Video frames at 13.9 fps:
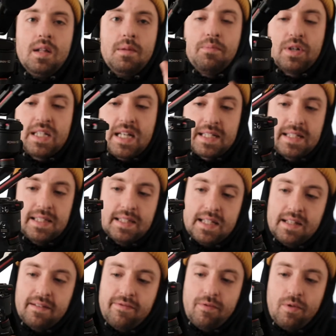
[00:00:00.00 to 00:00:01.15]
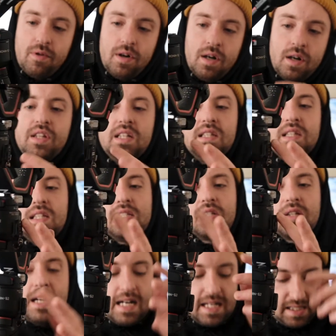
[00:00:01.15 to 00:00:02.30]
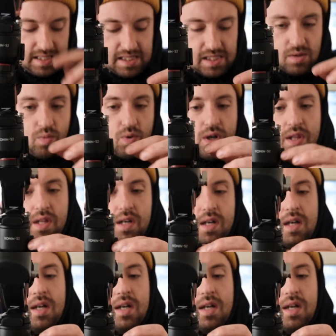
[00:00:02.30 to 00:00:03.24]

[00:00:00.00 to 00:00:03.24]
protectant thing for these two guys. This is where the